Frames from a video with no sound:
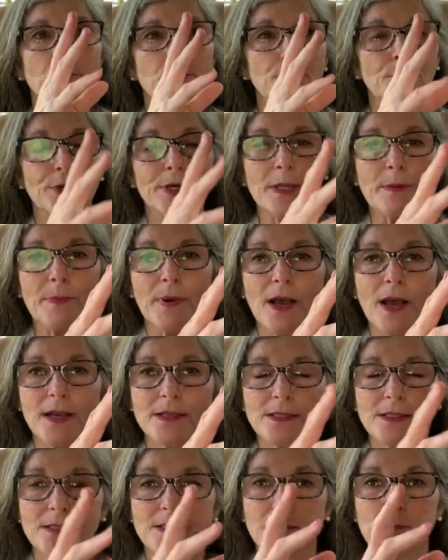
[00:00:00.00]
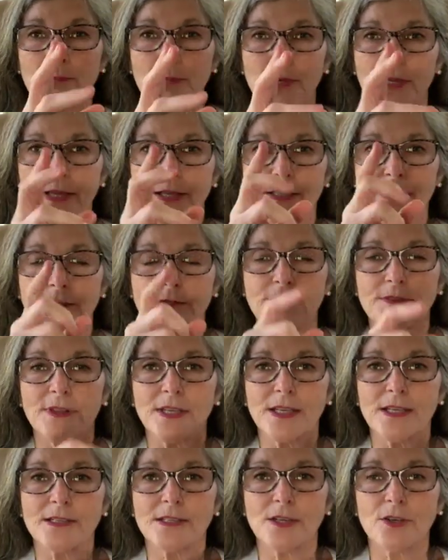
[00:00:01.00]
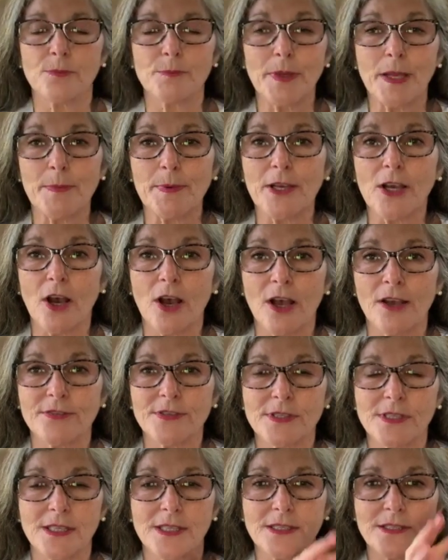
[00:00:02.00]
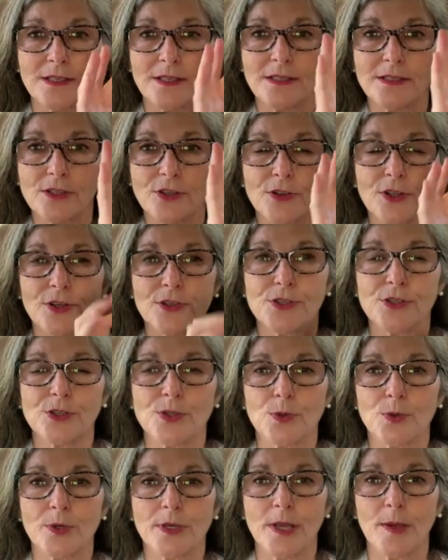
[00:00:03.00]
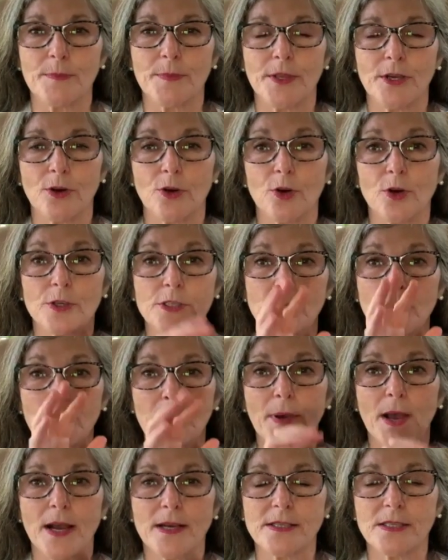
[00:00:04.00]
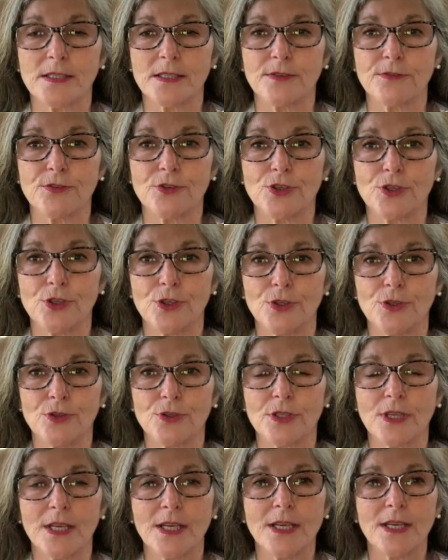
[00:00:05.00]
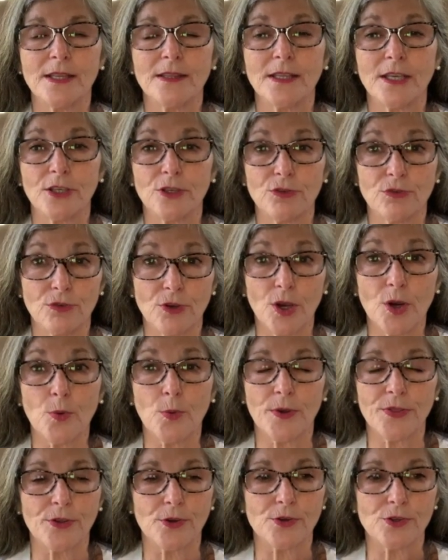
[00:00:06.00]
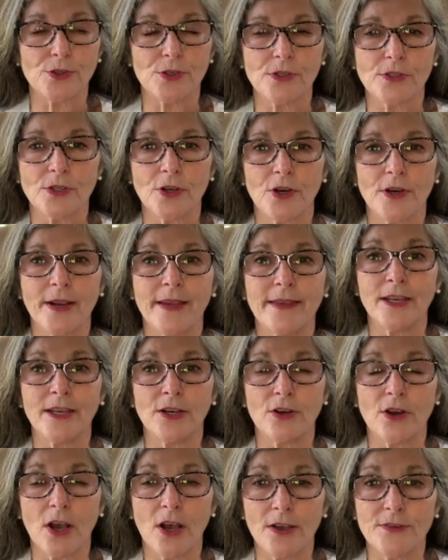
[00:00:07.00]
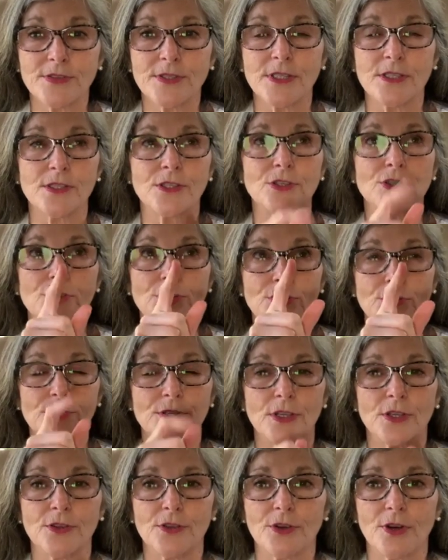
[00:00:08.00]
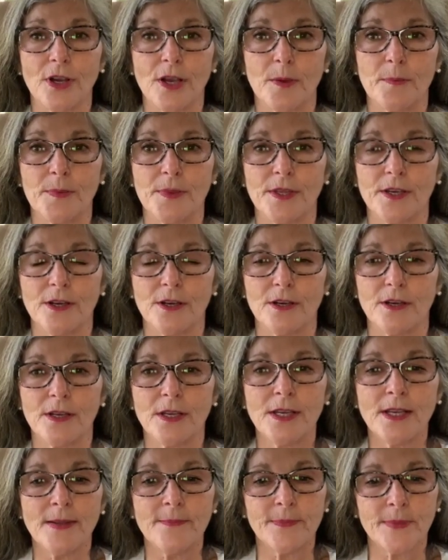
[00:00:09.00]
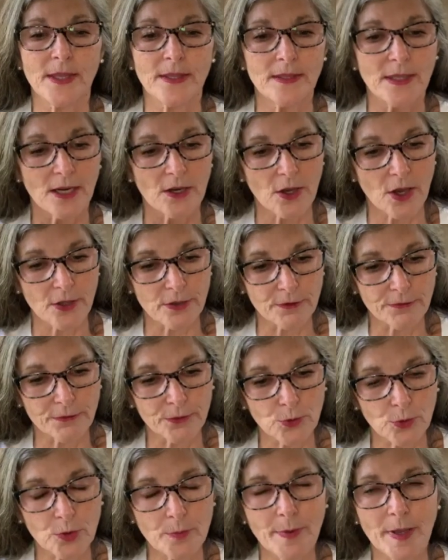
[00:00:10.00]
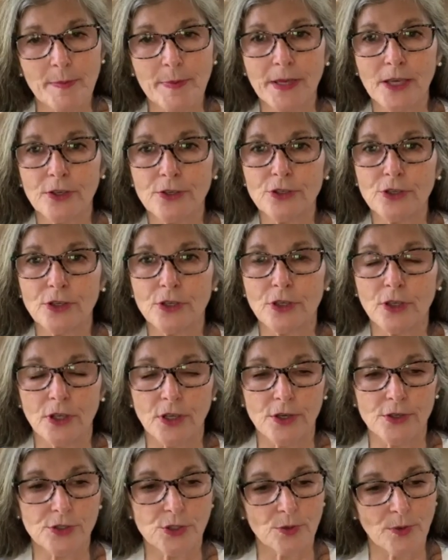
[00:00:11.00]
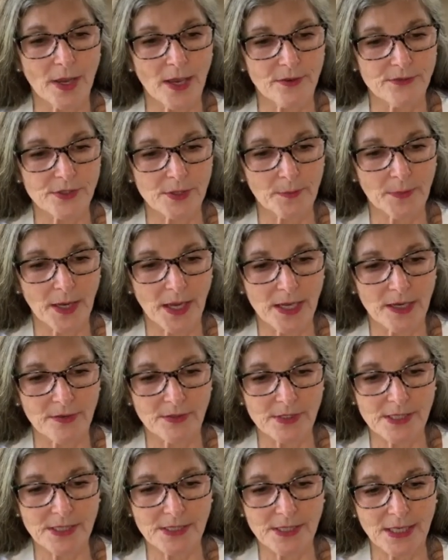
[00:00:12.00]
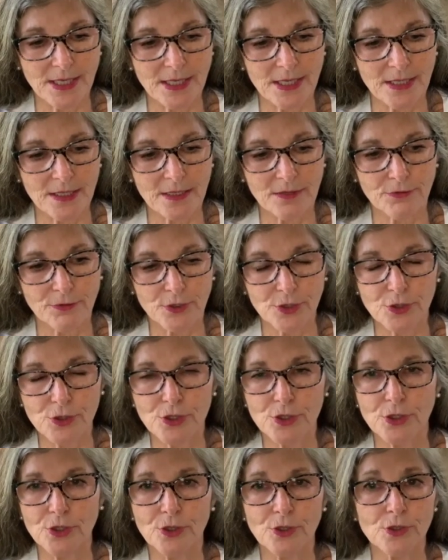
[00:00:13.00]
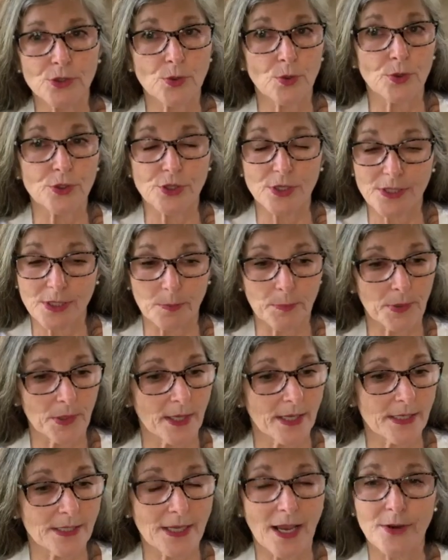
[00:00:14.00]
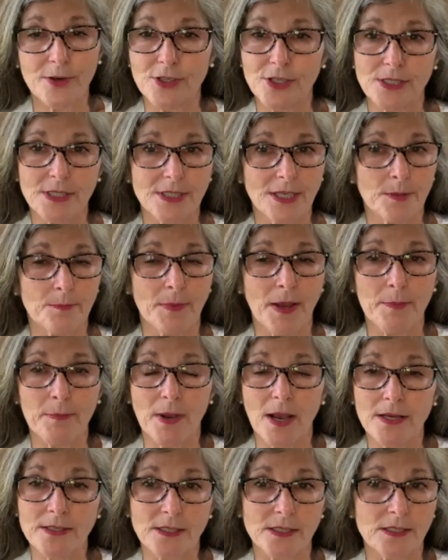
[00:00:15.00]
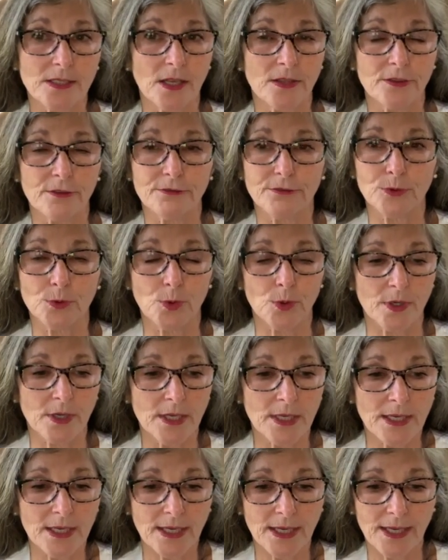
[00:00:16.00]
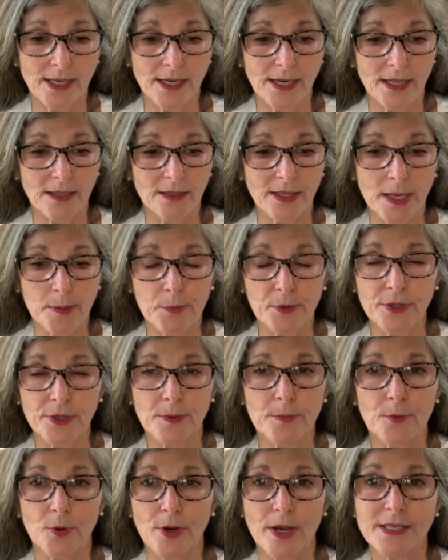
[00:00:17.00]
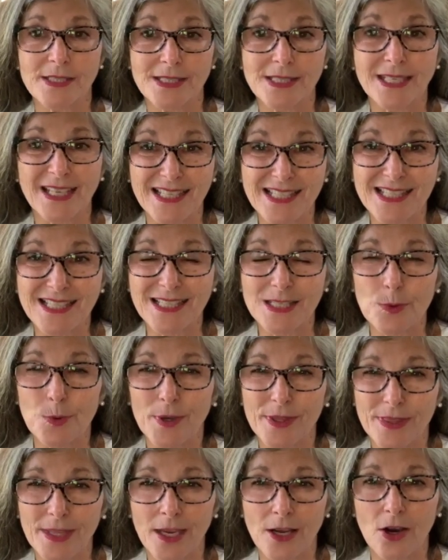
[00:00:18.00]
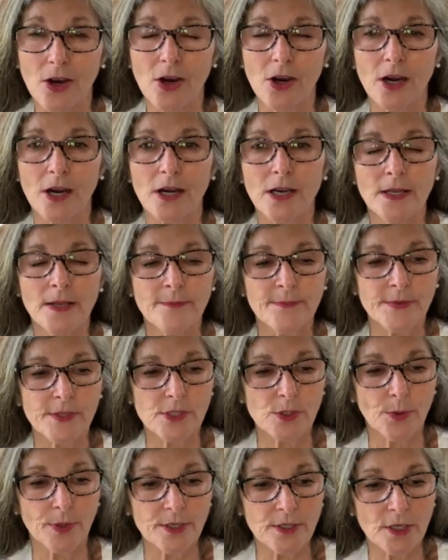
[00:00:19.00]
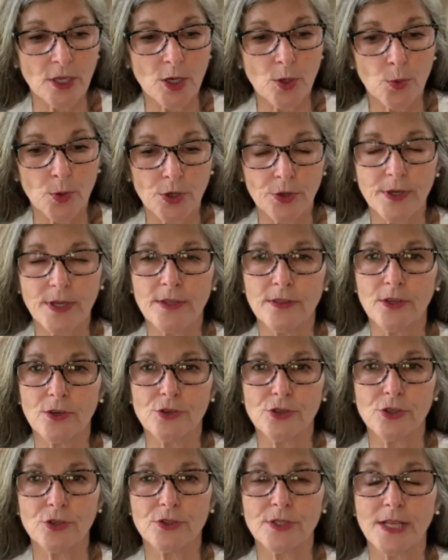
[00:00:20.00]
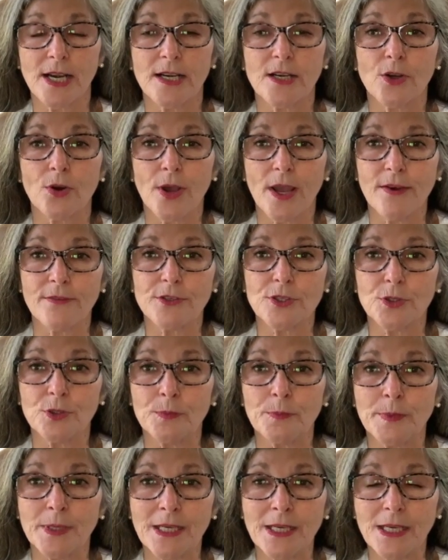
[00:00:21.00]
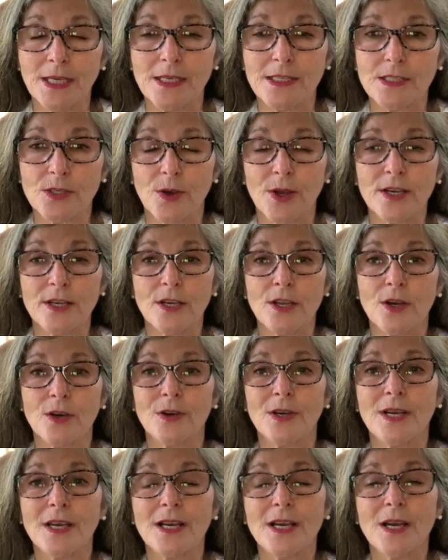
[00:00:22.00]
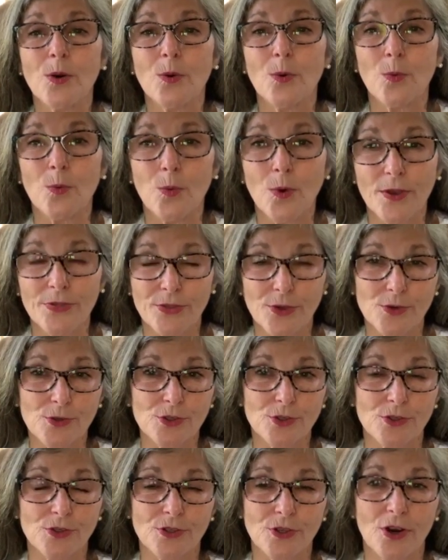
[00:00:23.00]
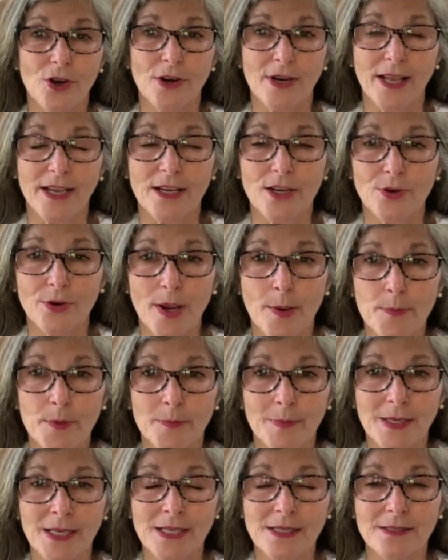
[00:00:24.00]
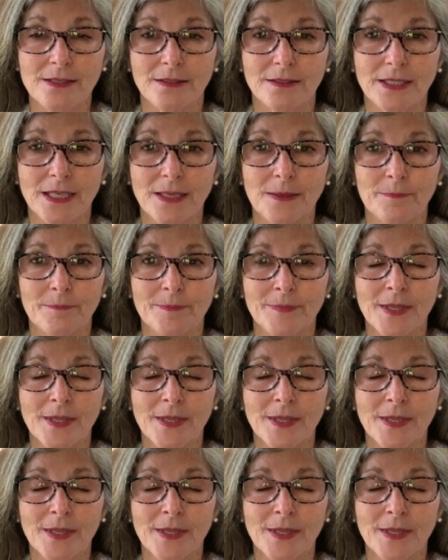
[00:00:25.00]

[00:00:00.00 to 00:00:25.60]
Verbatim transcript: pretty boxes and bins of things that are maybe off season, so they're stored up there, or some boxes of shoes that you know what those shoes are they are off season shoes, so they're up there. And then on the floor, maybe under your clothes, you have some kind of a stand for your shoes or just a place. I just stick my boxes on the floor and I label them, or I can see what they are. So I know what are in those shoes, and I don't have too many, so I know what those shoes are and I can grab them easily.